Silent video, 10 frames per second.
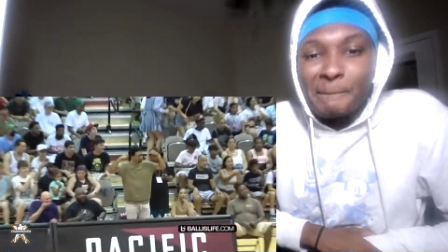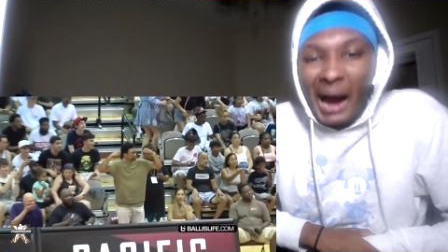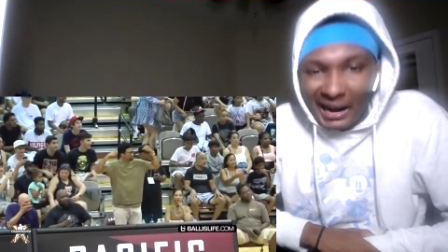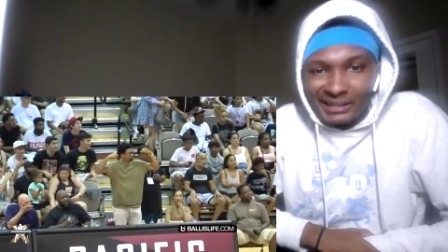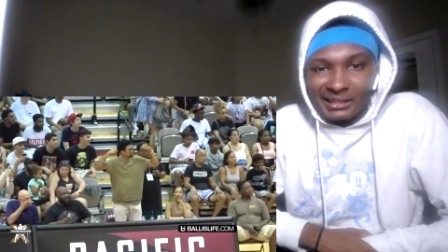
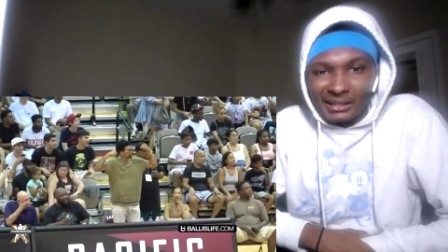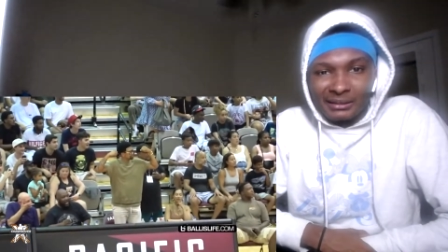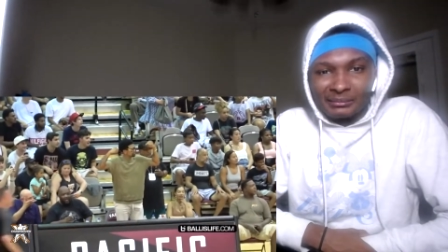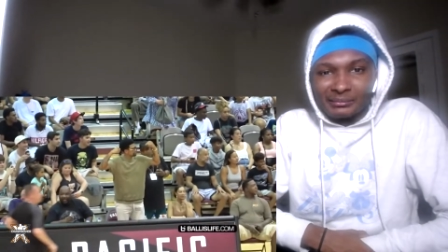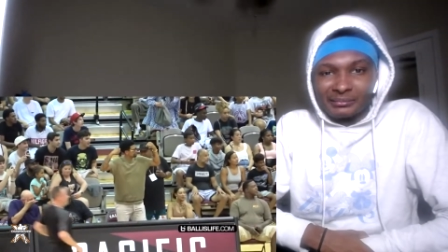Bodied it.
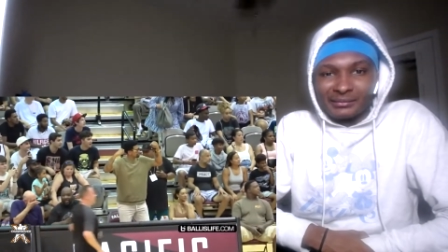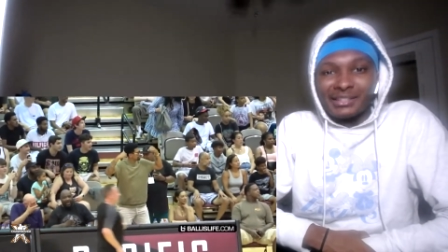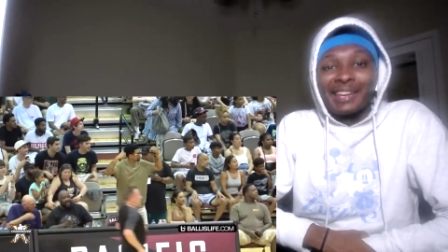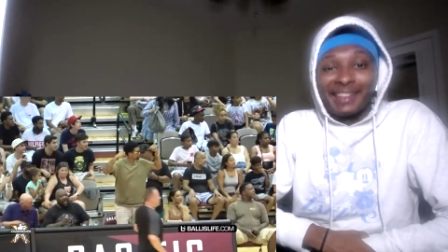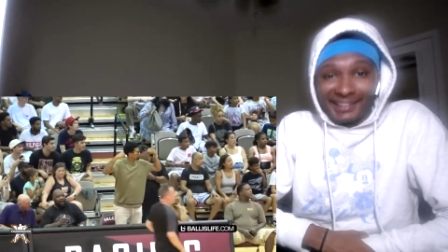
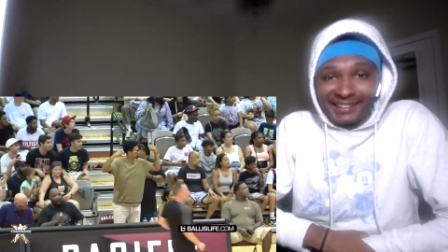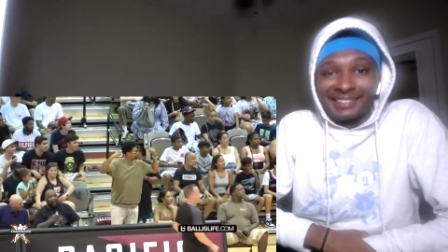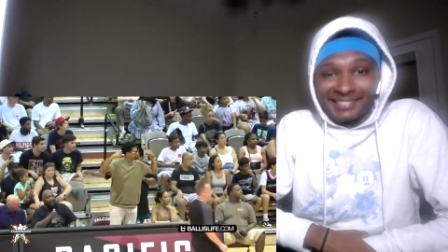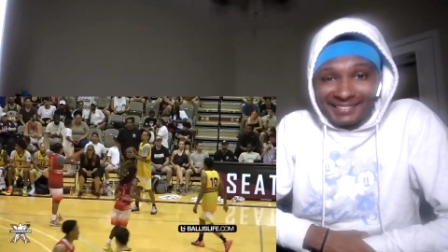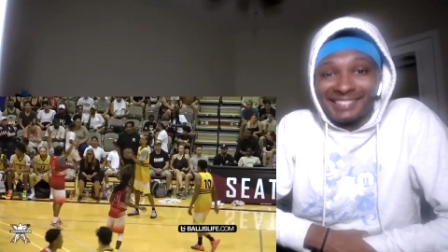
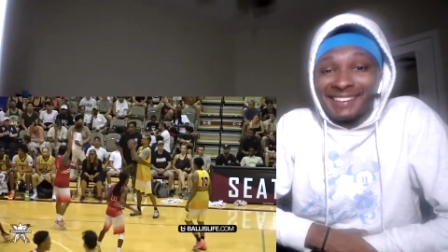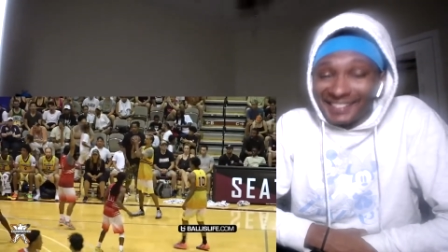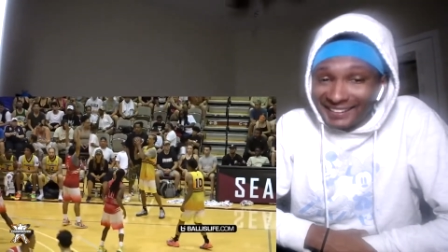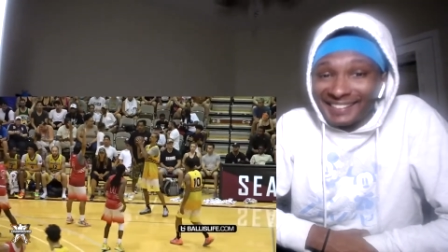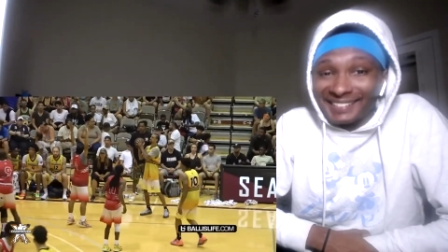Yeah.
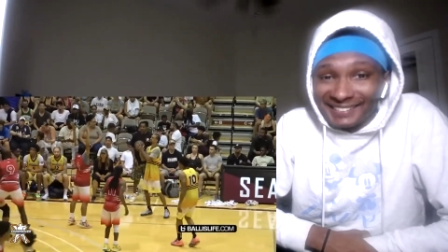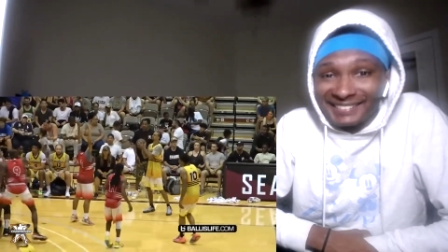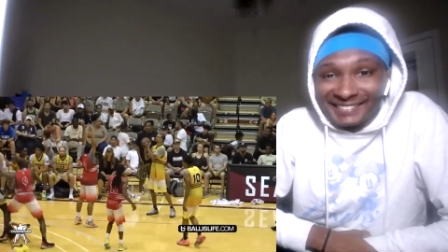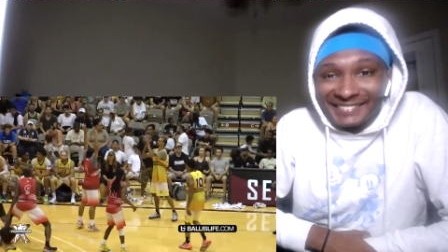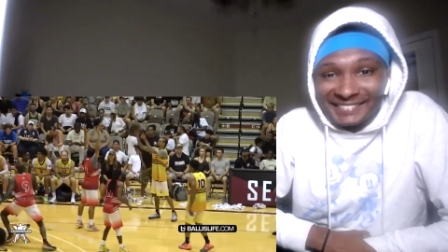Yeah.
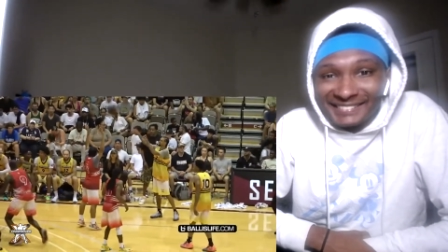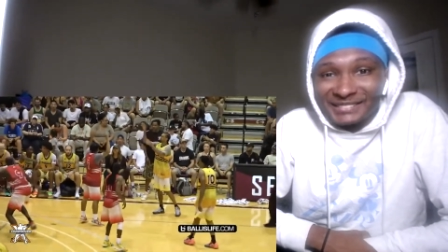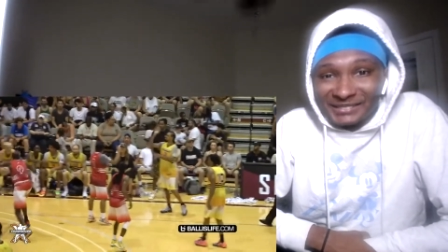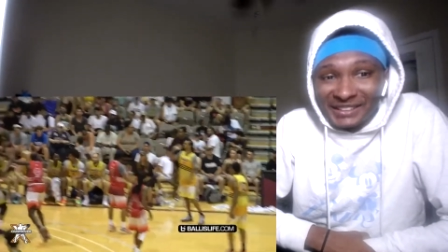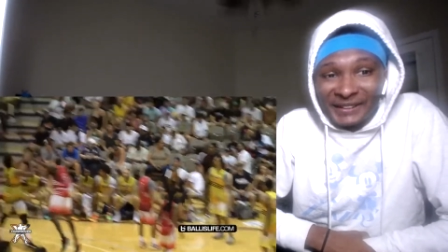
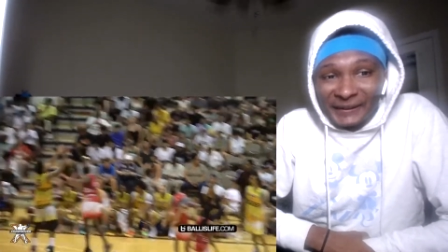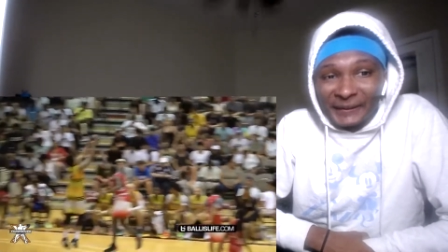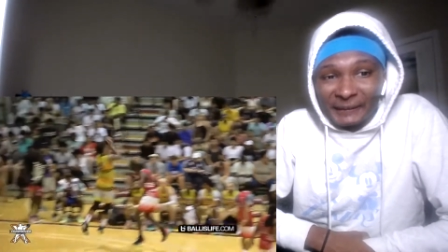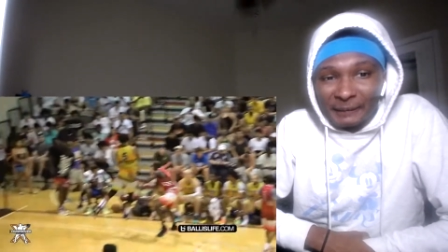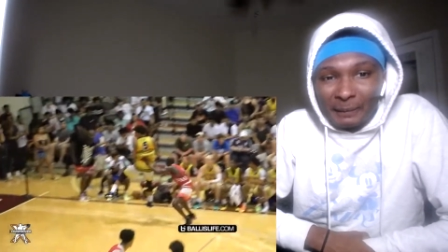Yeah.
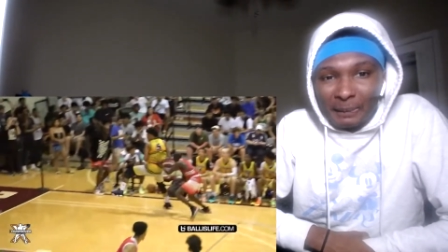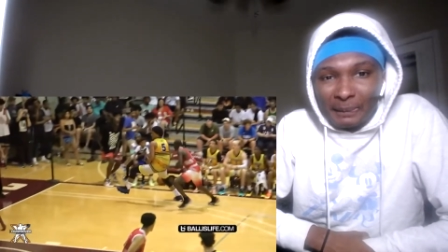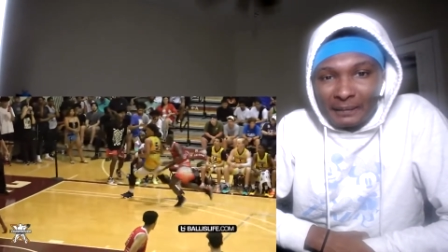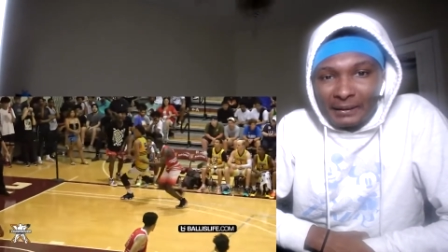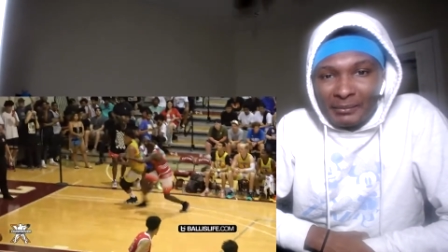
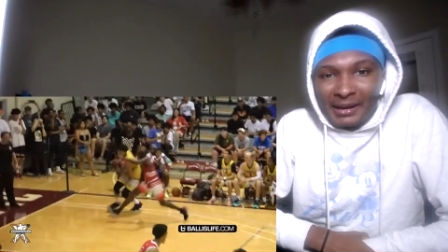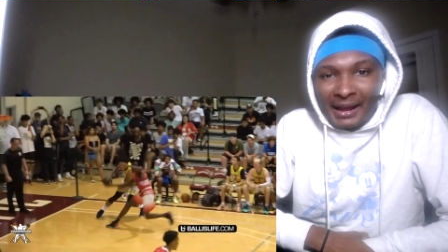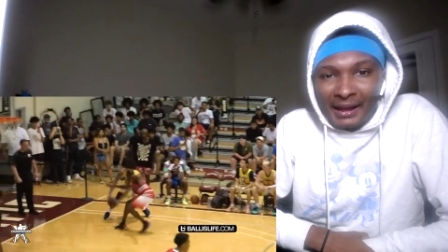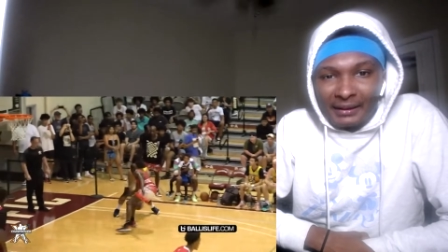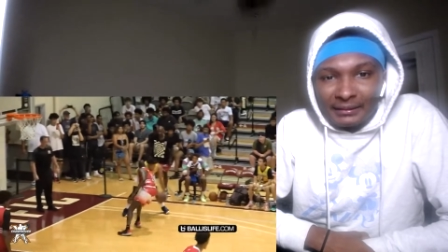Give me
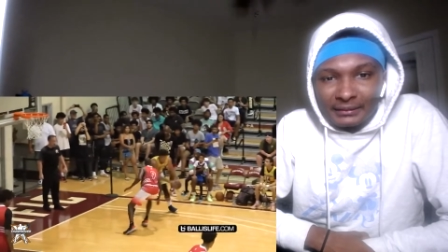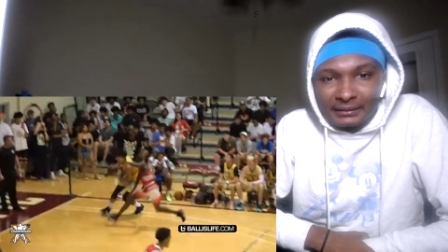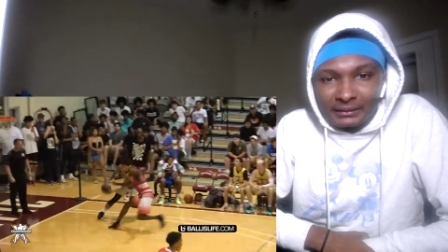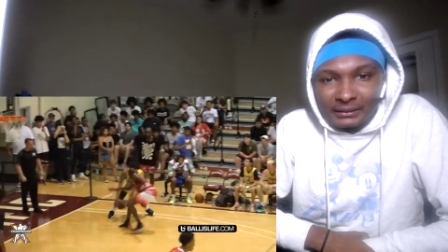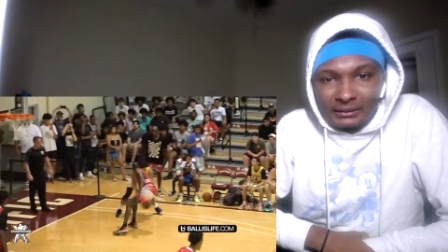that.
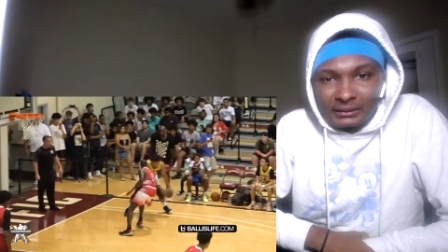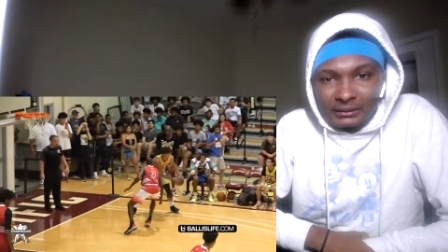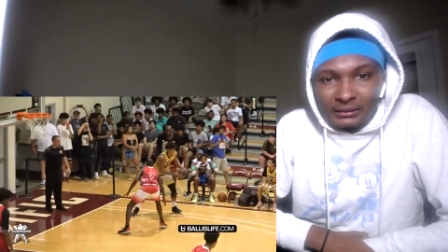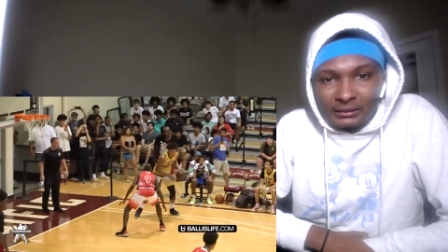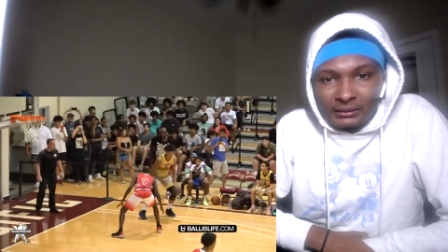
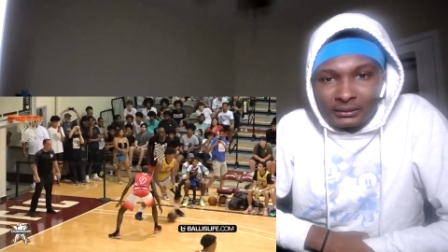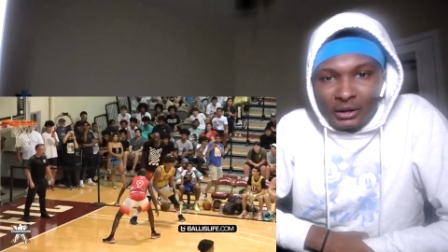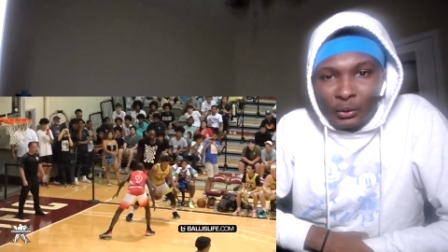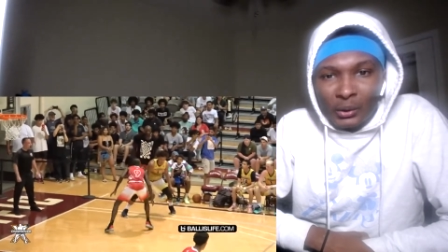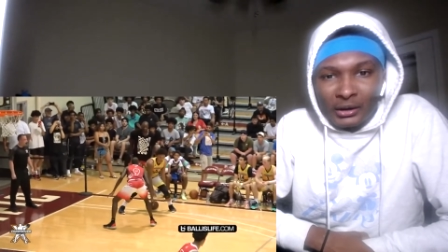
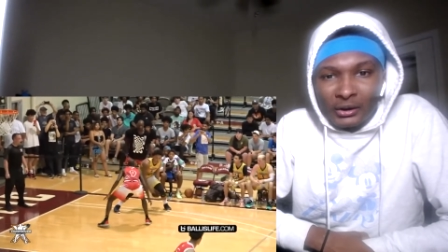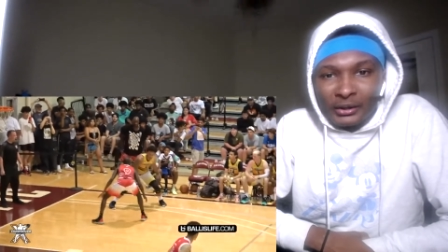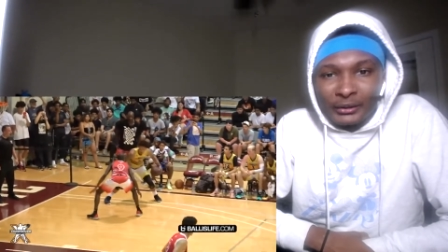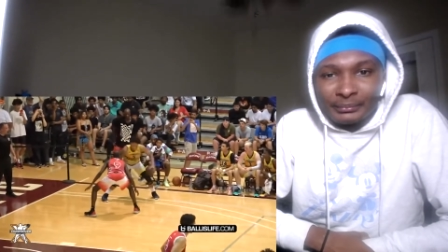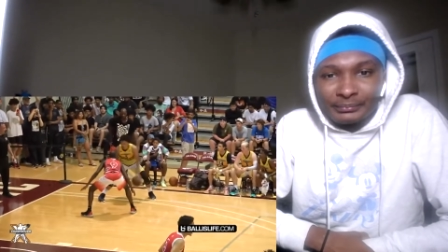Go to work on
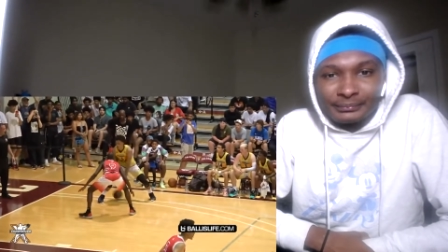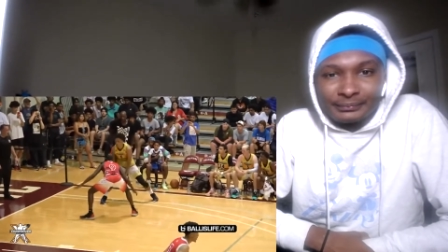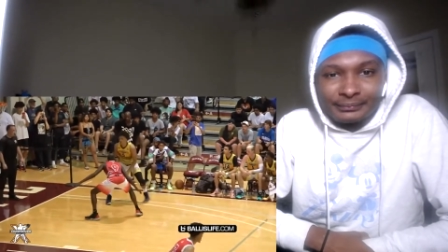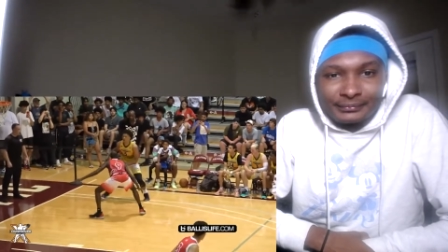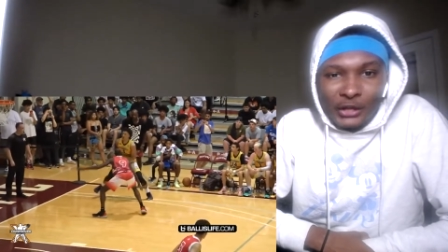
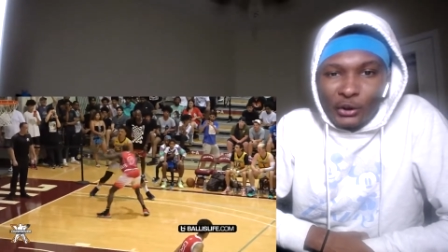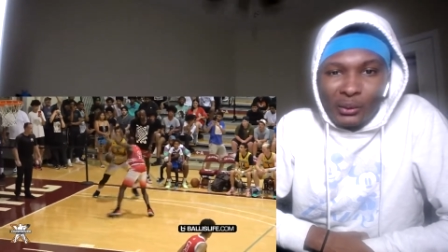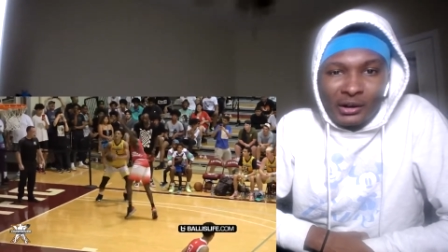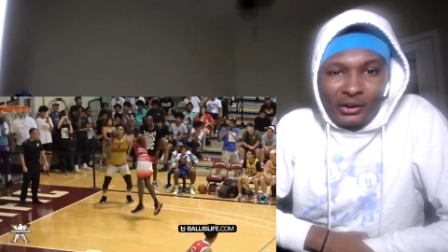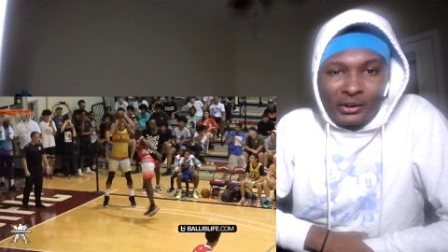him. Go to
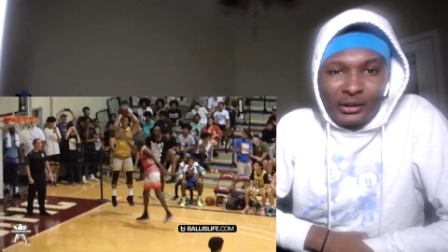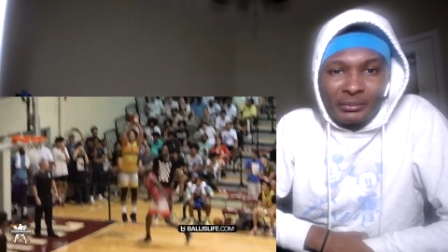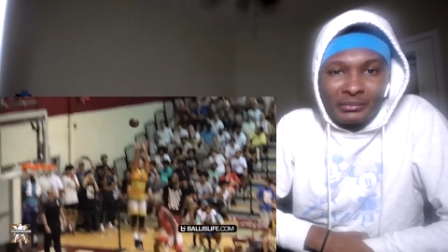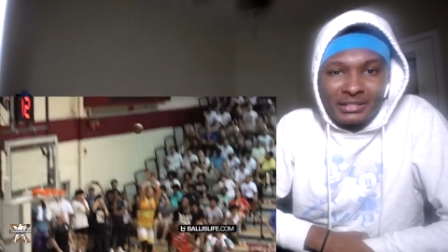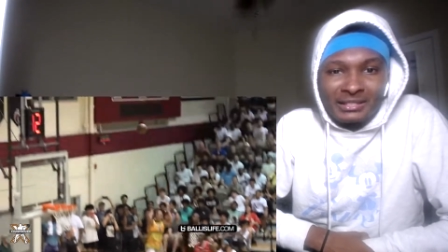work on
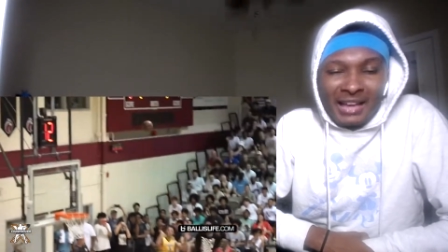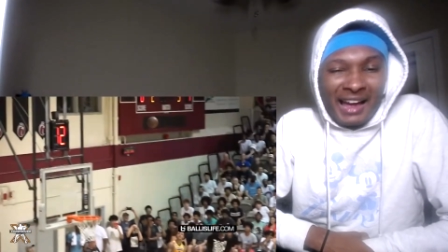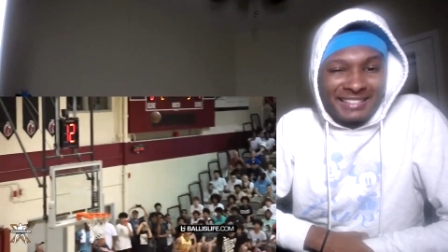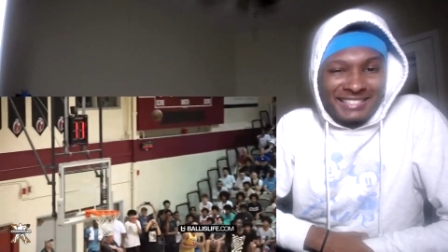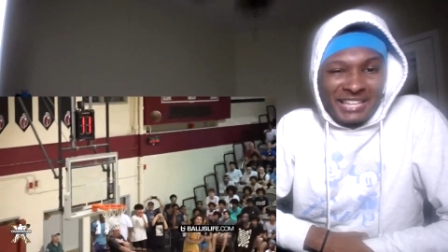him.
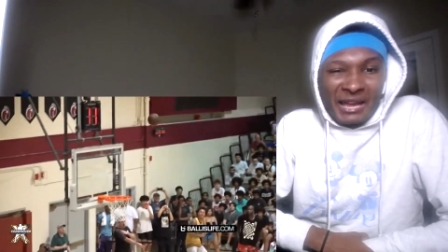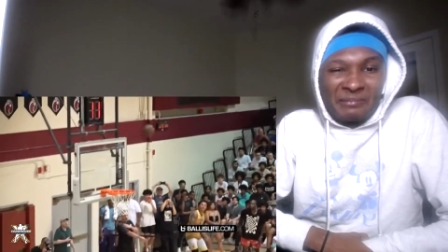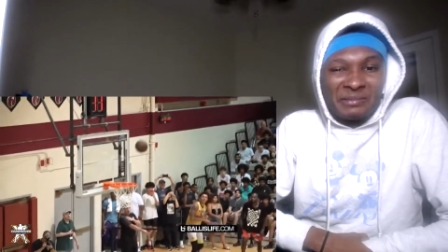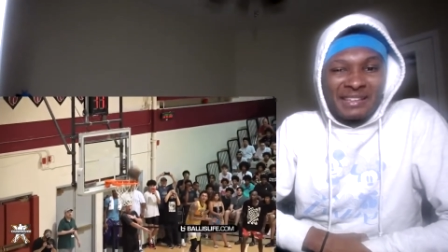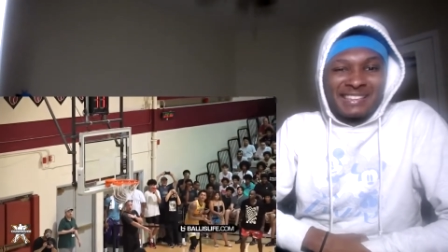Sidestep.